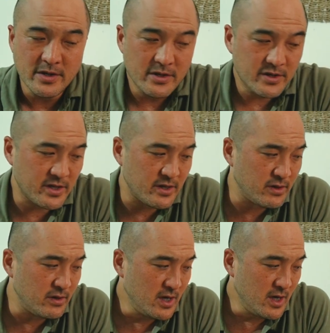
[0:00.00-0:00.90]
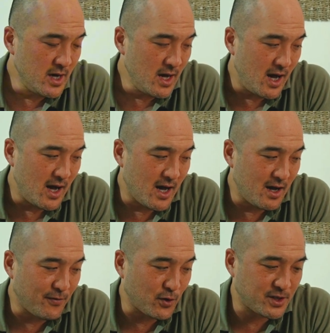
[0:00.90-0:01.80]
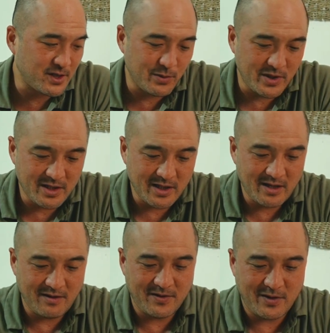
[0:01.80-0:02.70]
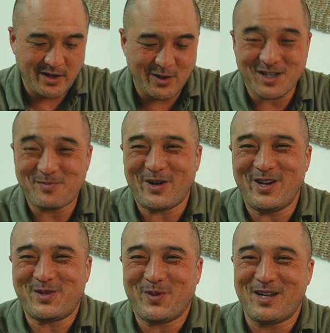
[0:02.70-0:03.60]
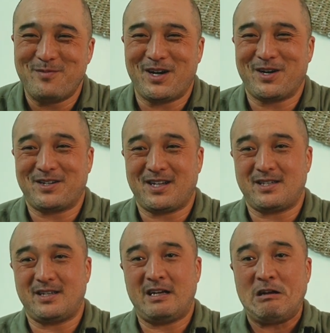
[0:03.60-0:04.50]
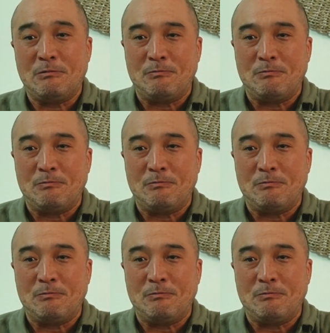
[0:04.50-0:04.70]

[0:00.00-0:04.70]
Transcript: So unfortunately, we didn't get a very good experience with Kembang Kertas today,